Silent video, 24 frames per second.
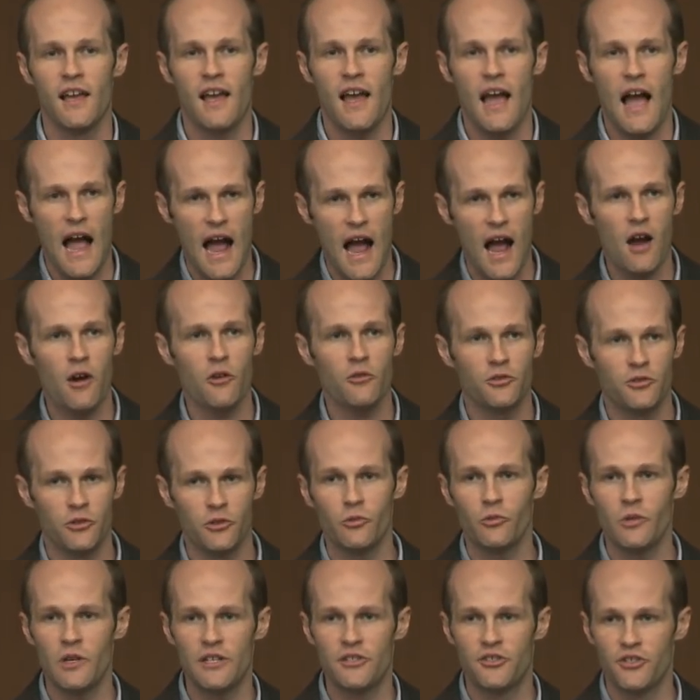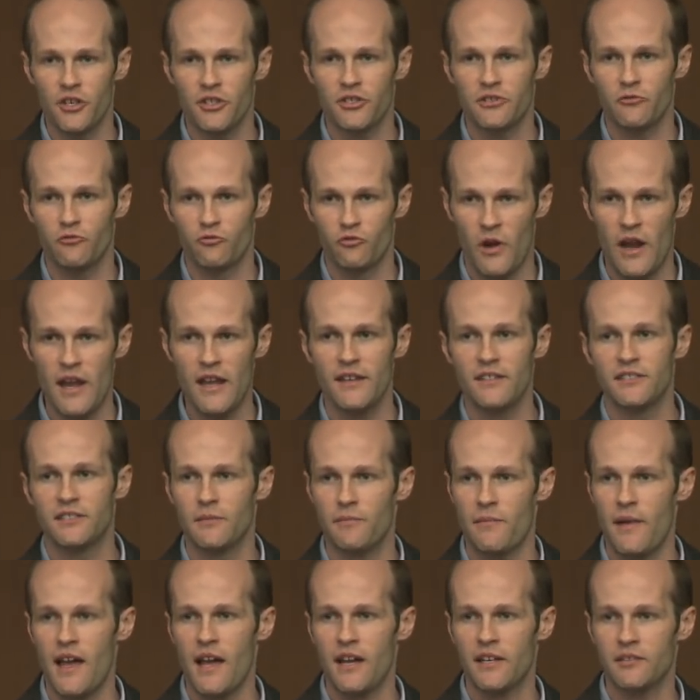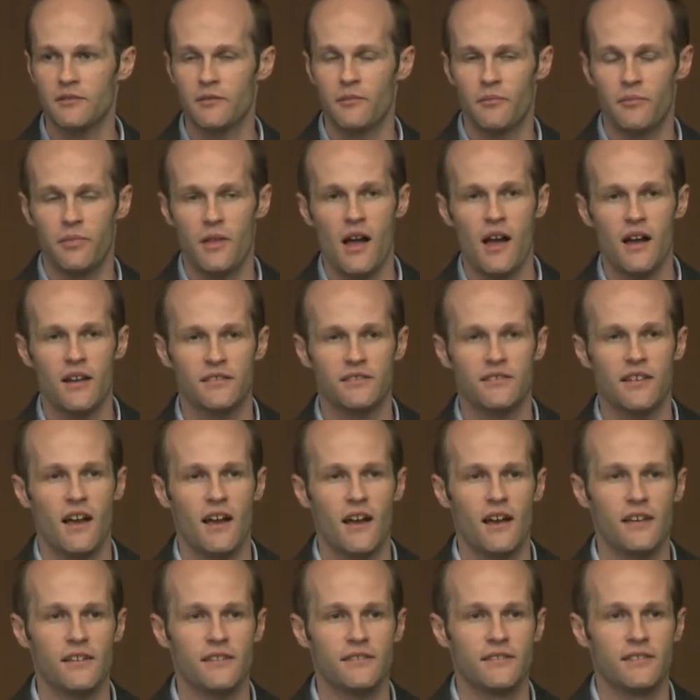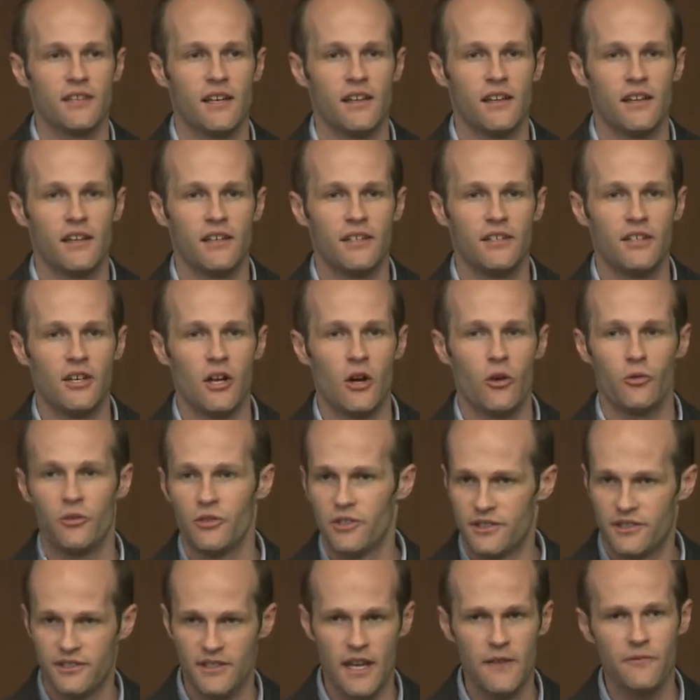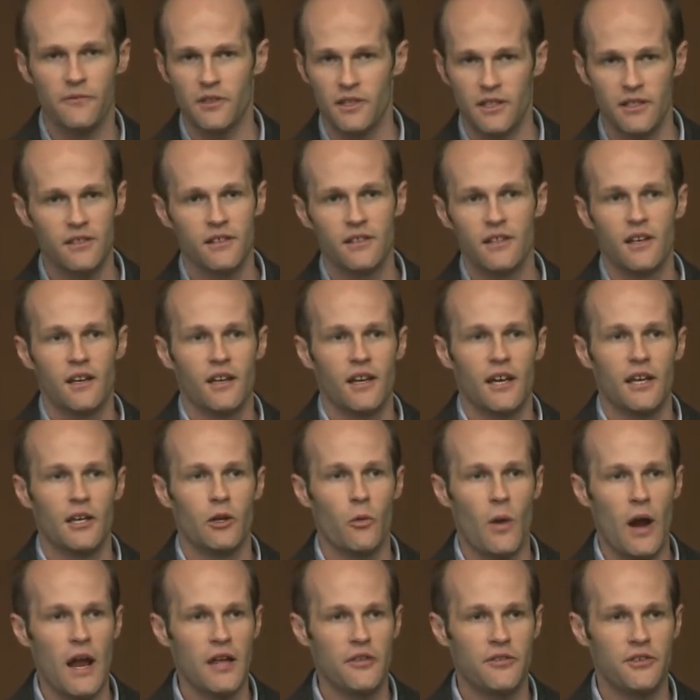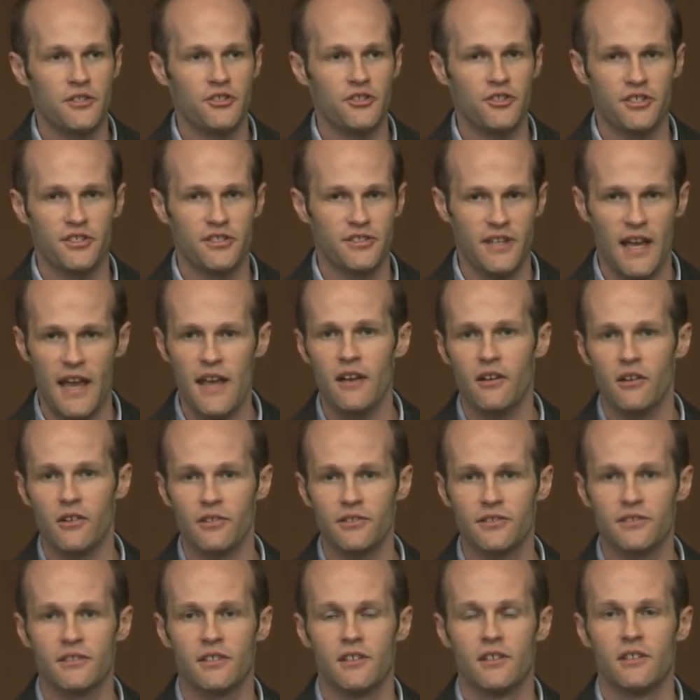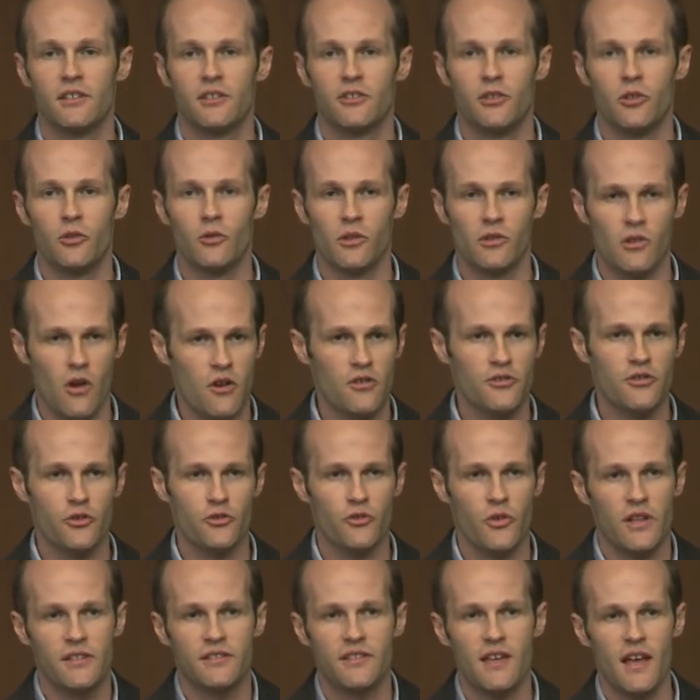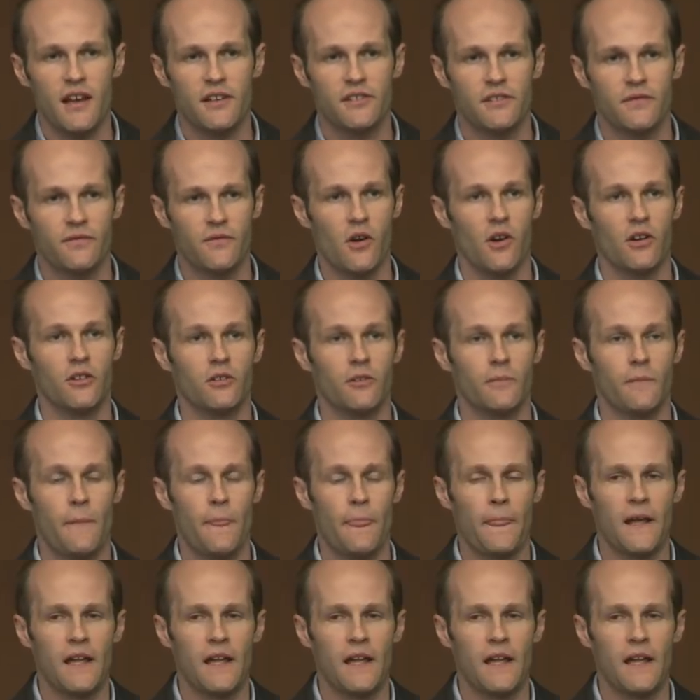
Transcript: how do we just raise the maximum block size you know, safely in a way that just scales to a larger transaction volume.